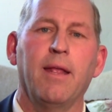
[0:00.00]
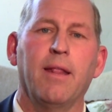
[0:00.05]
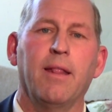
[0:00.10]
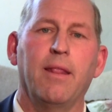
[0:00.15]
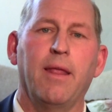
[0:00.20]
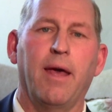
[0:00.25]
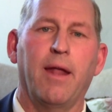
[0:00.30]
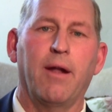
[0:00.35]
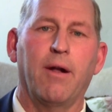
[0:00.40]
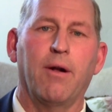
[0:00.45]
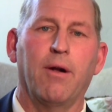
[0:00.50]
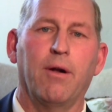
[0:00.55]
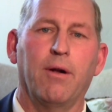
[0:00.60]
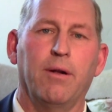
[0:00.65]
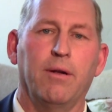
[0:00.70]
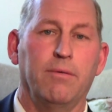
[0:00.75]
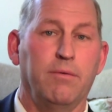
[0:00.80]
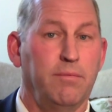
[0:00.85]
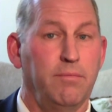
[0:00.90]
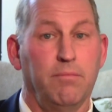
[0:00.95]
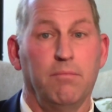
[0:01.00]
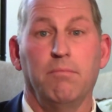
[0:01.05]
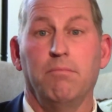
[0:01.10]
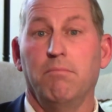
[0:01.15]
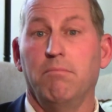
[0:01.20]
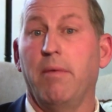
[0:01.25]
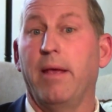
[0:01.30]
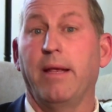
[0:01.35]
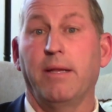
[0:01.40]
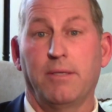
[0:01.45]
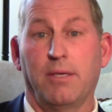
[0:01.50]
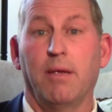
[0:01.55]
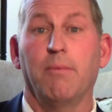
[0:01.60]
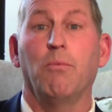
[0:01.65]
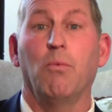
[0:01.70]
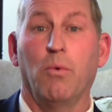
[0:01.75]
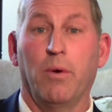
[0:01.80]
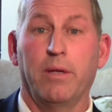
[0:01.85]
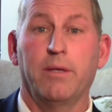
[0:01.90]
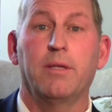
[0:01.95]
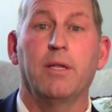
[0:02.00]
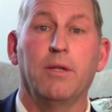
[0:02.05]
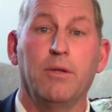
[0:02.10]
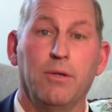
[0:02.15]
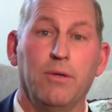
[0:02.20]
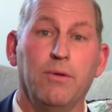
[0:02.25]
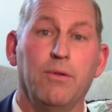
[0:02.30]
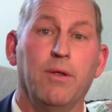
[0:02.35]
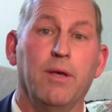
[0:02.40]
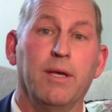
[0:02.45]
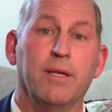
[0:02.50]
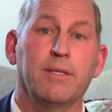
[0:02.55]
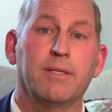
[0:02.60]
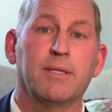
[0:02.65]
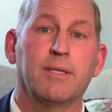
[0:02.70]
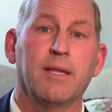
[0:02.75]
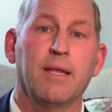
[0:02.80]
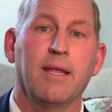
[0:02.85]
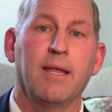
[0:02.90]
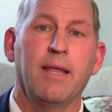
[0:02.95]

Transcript: that makes him want to do this.